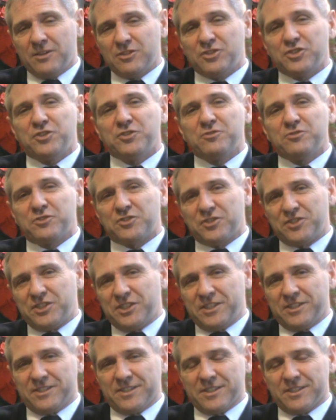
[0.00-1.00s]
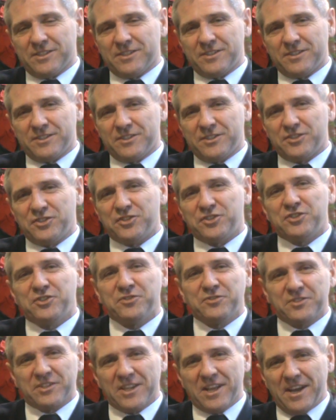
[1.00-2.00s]
Choose Jesus.
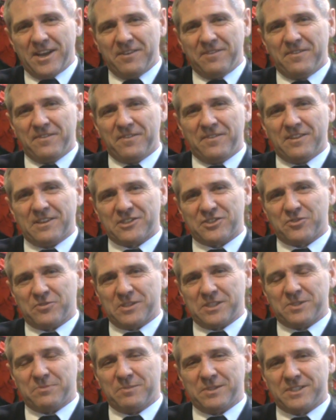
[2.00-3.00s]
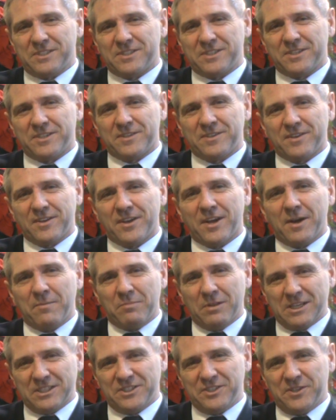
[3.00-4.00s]
Choose life this Christmas. God
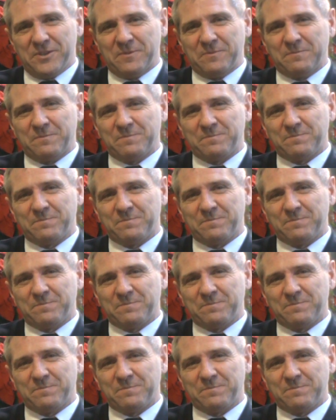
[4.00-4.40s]
bless you.